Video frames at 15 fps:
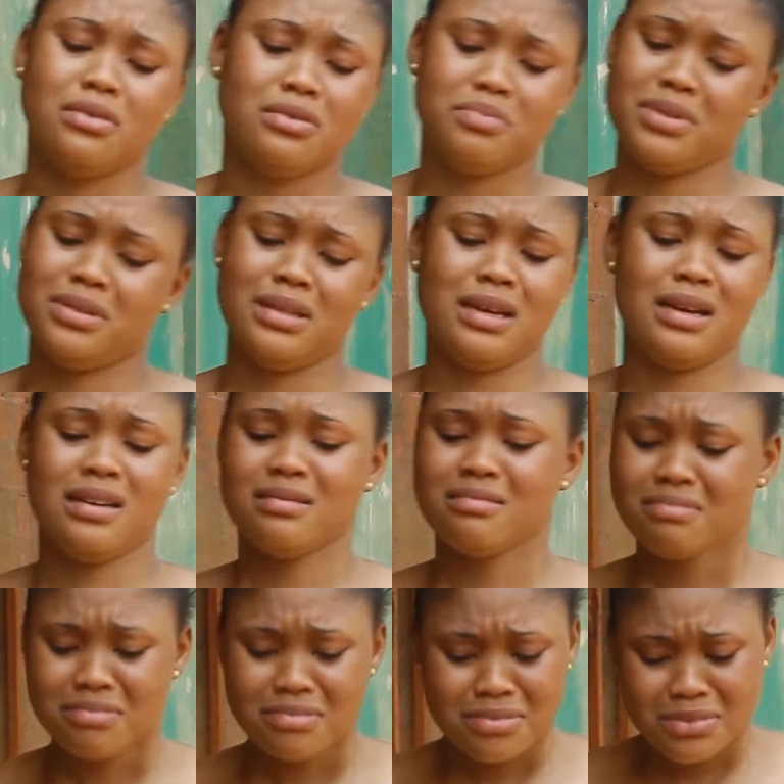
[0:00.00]
Obinna,
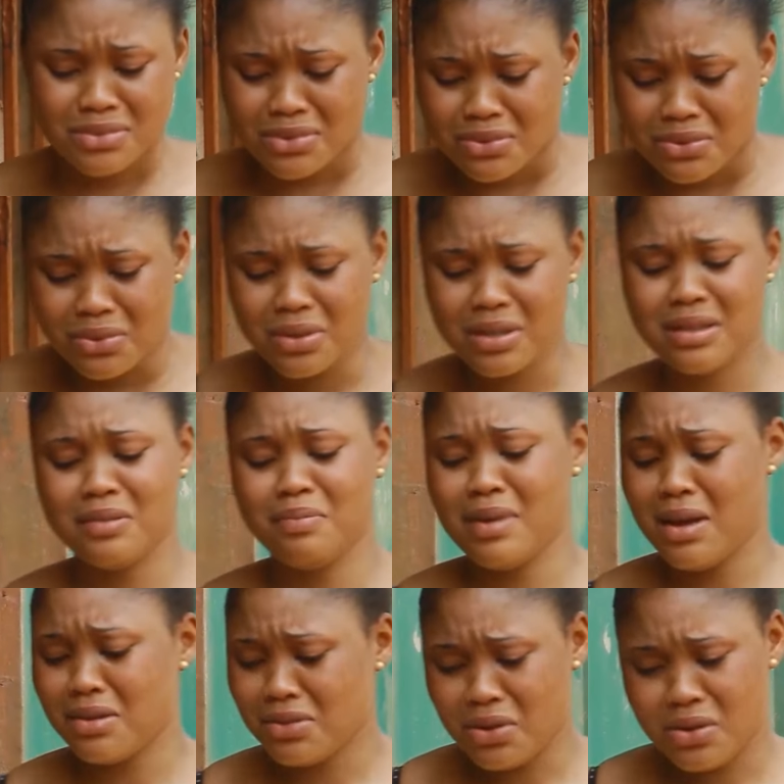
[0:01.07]
what
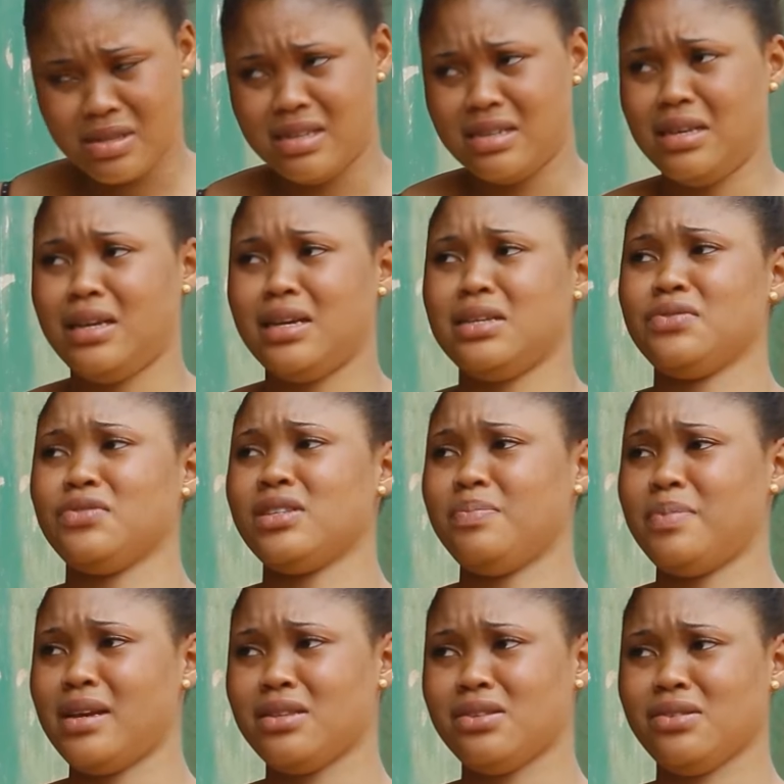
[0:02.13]
about all the years we
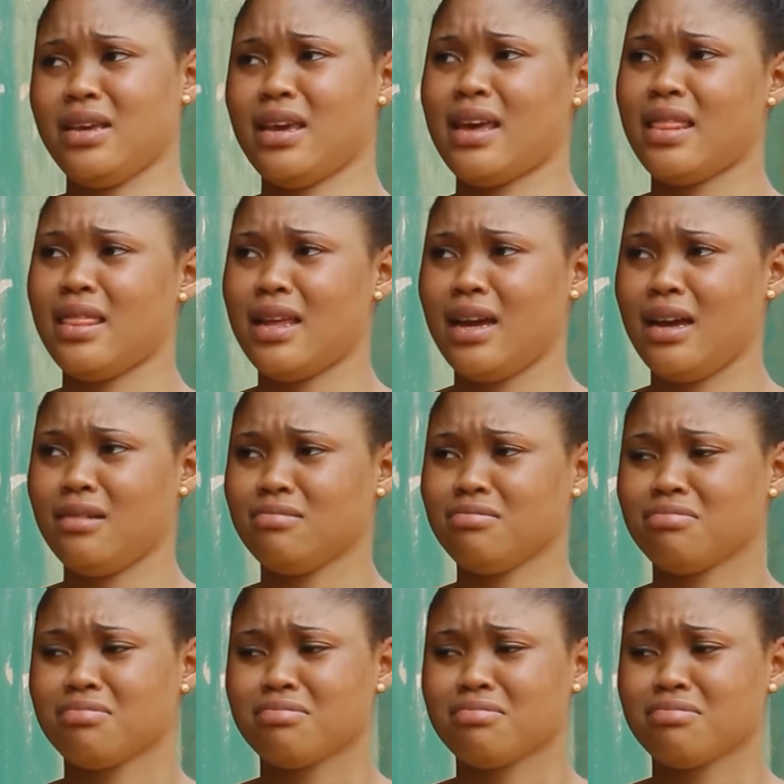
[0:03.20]
spent together?